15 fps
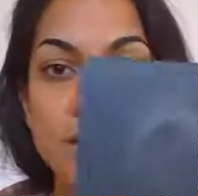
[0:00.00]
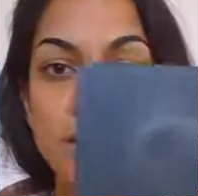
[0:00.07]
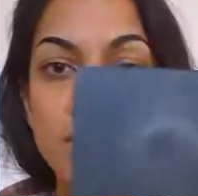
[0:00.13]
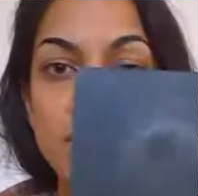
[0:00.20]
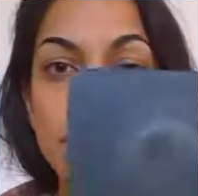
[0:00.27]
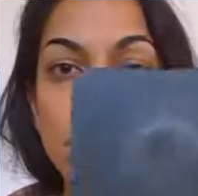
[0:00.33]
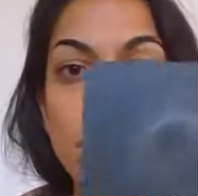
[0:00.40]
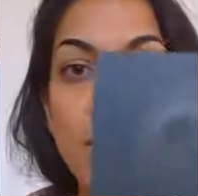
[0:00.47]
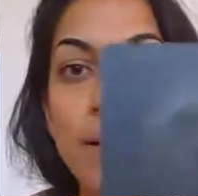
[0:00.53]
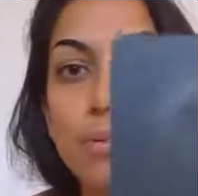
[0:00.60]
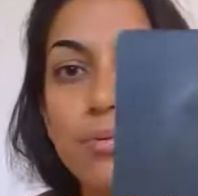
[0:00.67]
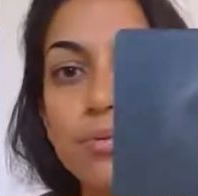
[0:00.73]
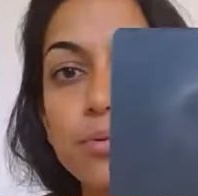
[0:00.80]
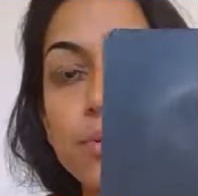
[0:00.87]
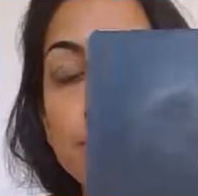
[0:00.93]
So I
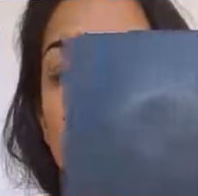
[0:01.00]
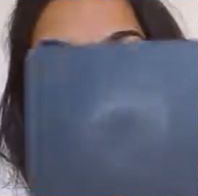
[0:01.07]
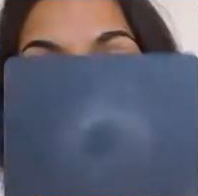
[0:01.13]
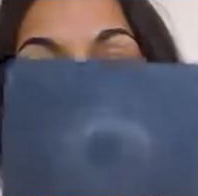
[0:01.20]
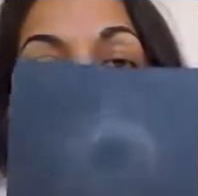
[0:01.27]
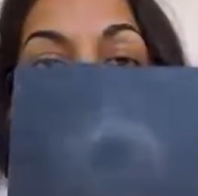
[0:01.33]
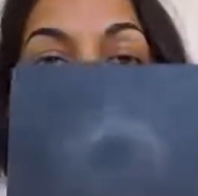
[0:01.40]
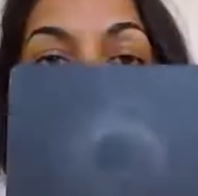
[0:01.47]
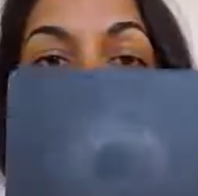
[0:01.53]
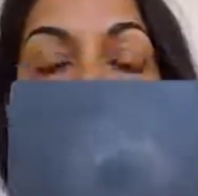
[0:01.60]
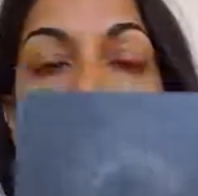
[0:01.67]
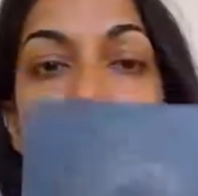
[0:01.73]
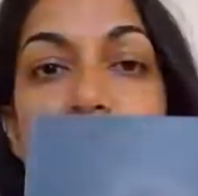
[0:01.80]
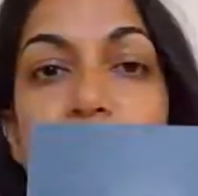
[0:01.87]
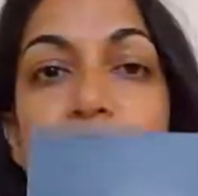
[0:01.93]
pulled this card
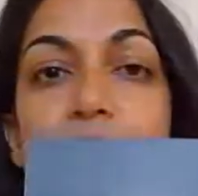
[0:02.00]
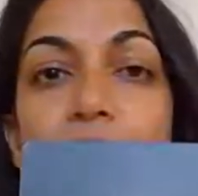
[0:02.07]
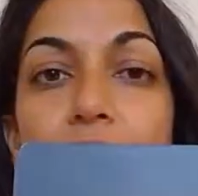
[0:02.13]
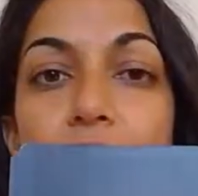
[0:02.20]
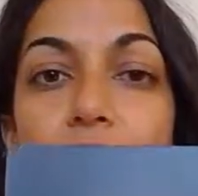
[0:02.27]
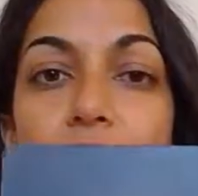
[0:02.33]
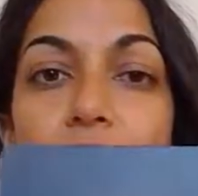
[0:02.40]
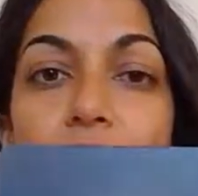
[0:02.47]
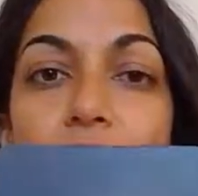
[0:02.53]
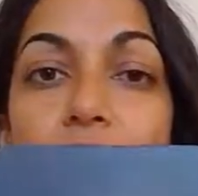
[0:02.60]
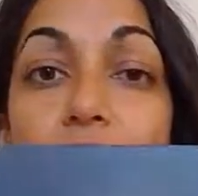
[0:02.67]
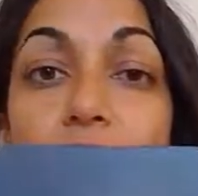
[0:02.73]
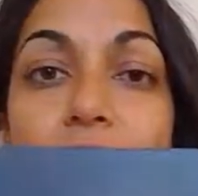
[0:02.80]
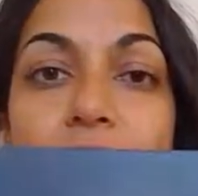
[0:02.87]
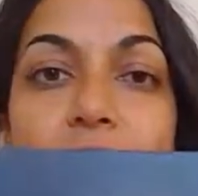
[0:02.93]
just
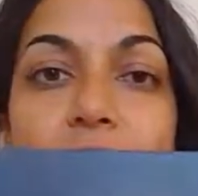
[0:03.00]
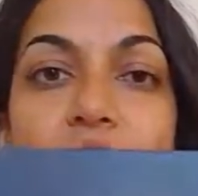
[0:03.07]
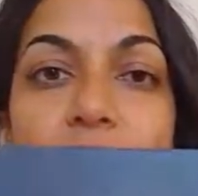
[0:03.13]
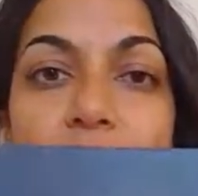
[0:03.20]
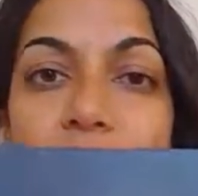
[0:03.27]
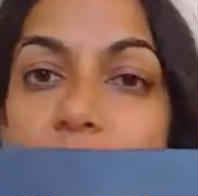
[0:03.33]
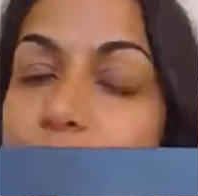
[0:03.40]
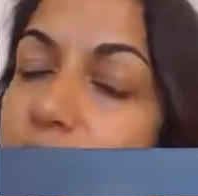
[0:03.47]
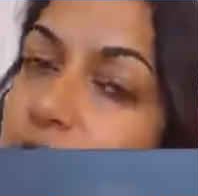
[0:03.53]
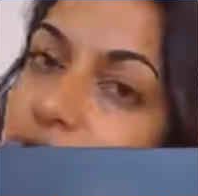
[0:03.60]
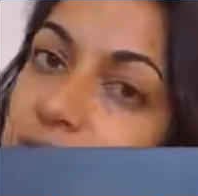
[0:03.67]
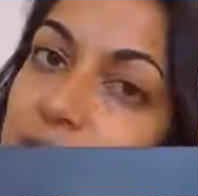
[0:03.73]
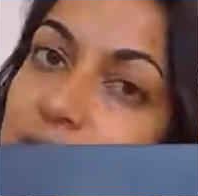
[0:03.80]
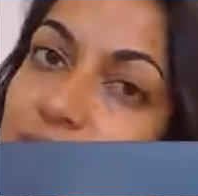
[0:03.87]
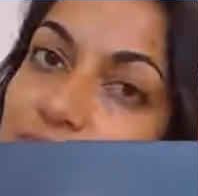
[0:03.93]
before this
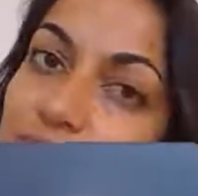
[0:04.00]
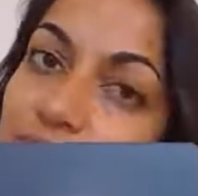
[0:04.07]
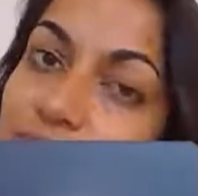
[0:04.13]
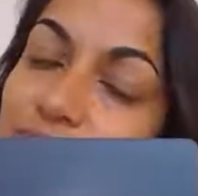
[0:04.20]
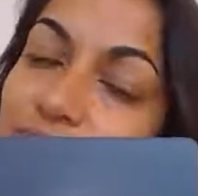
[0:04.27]
transmission.